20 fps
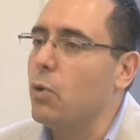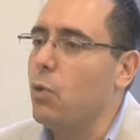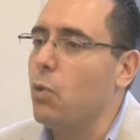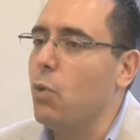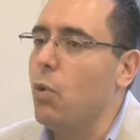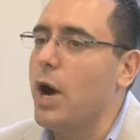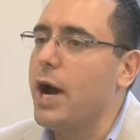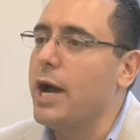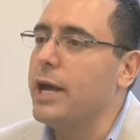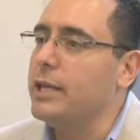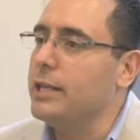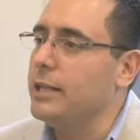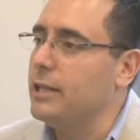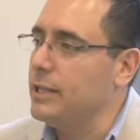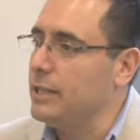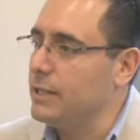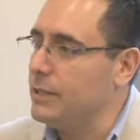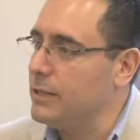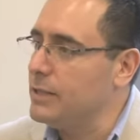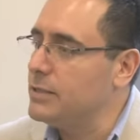
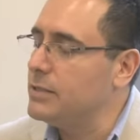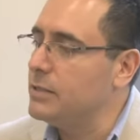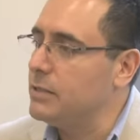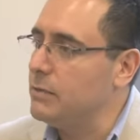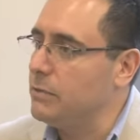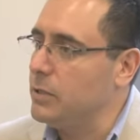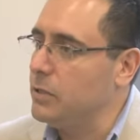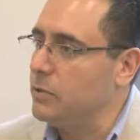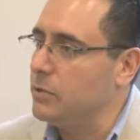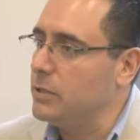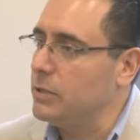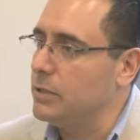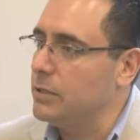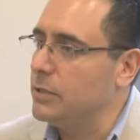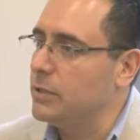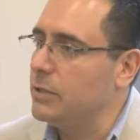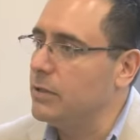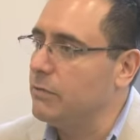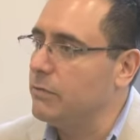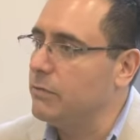widely
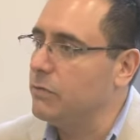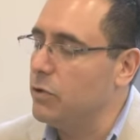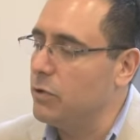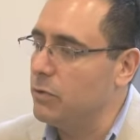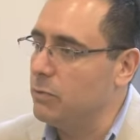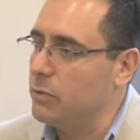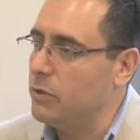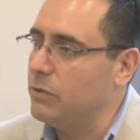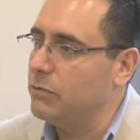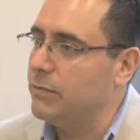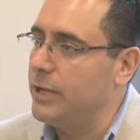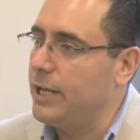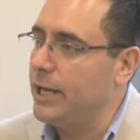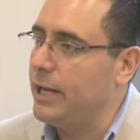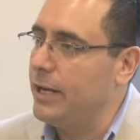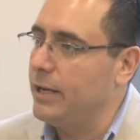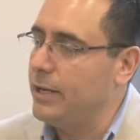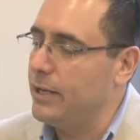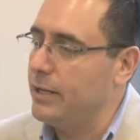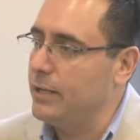distributed form of
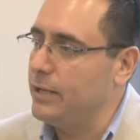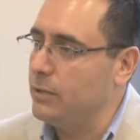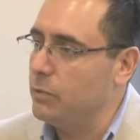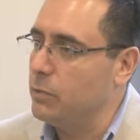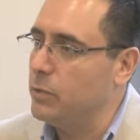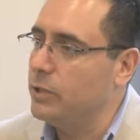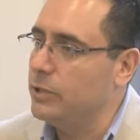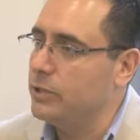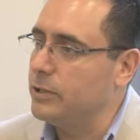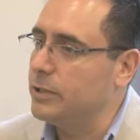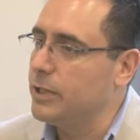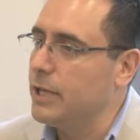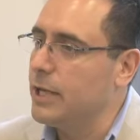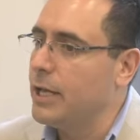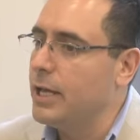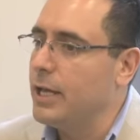malaria in the world,